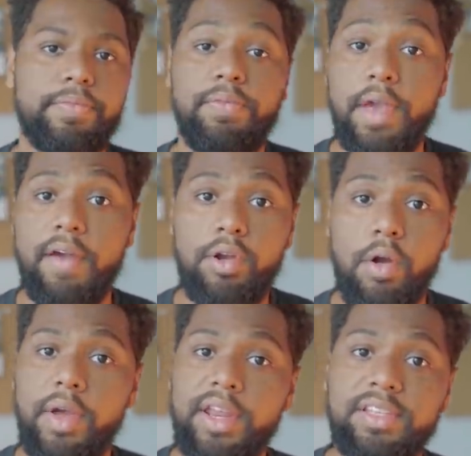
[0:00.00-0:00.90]
If you haven't
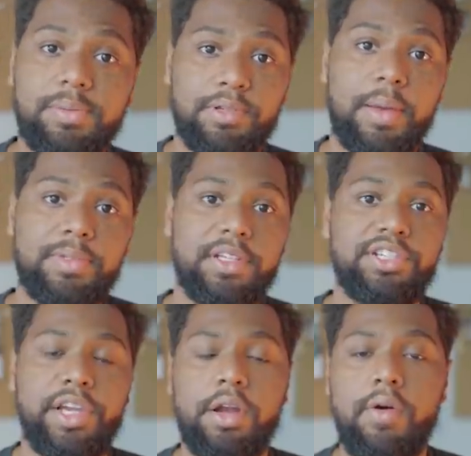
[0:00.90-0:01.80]
already, subscribe to the
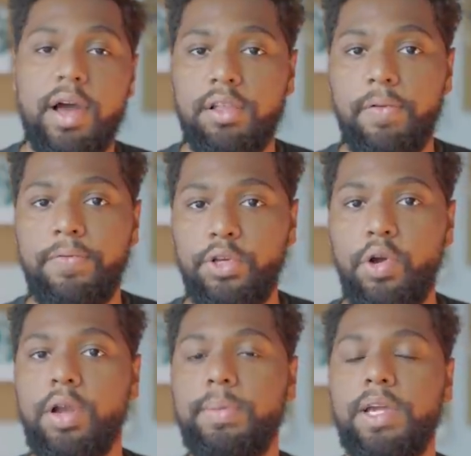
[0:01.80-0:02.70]
channel. I love for
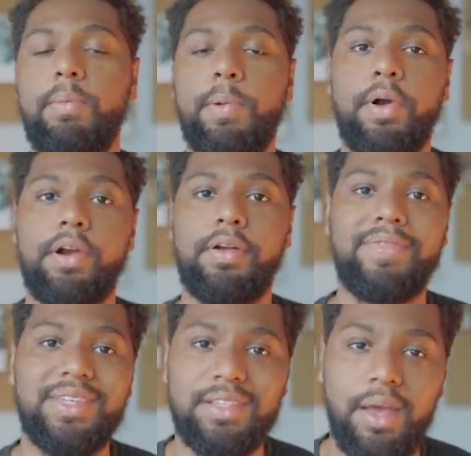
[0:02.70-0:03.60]
you all to become a part
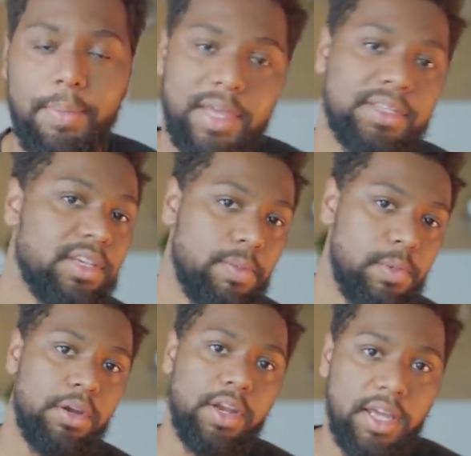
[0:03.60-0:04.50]
of this amazing
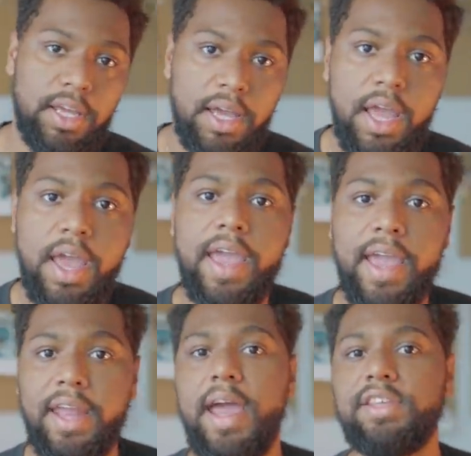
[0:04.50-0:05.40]
community.
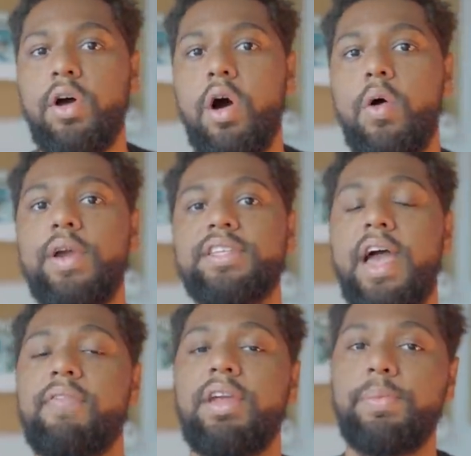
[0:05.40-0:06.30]
And as always,
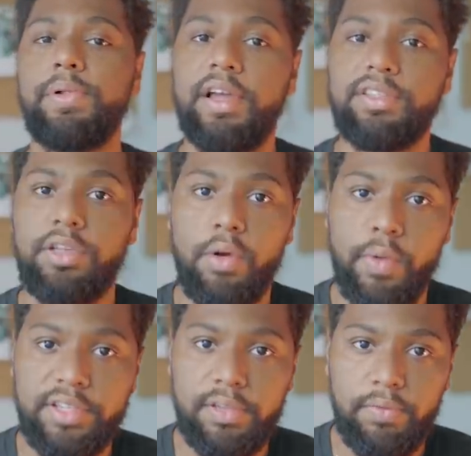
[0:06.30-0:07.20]
have a blessed
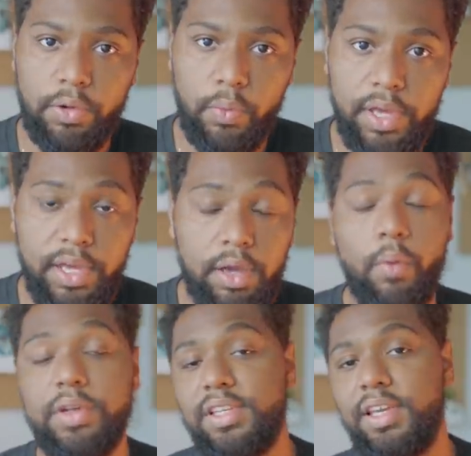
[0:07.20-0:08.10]
rest of your week.
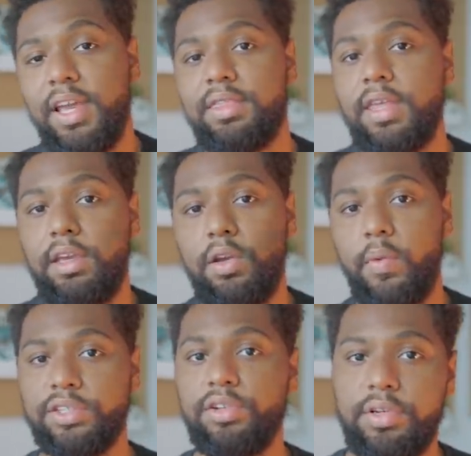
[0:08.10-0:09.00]
Once again, thank you to
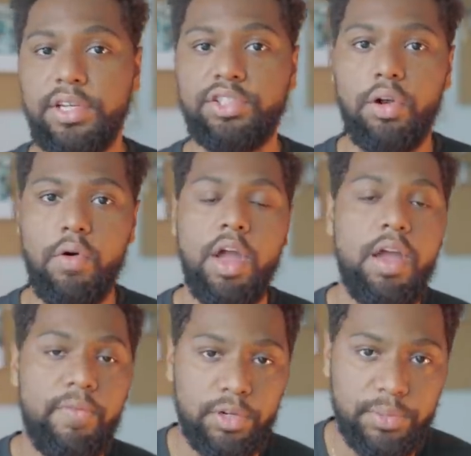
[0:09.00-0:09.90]
Western Digital
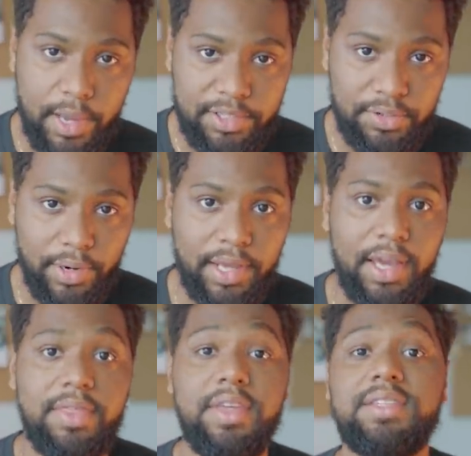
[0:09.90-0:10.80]
for sponsoring
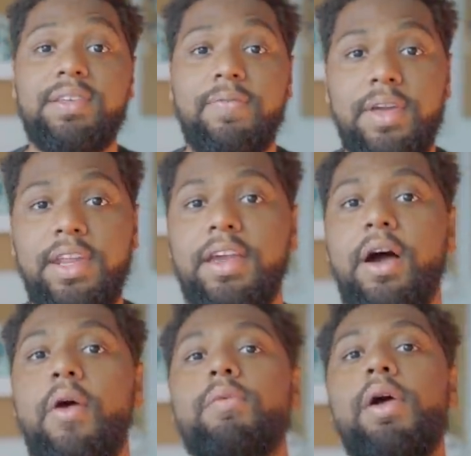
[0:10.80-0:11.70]
this
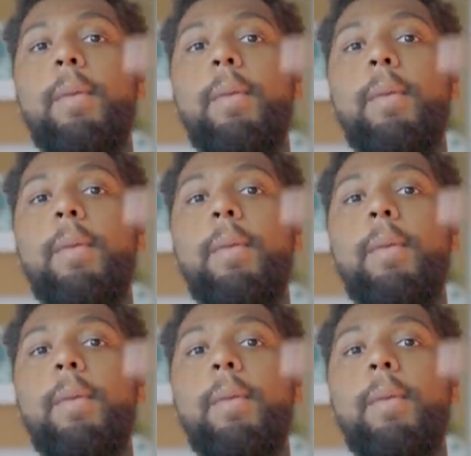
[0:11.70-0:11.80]
video.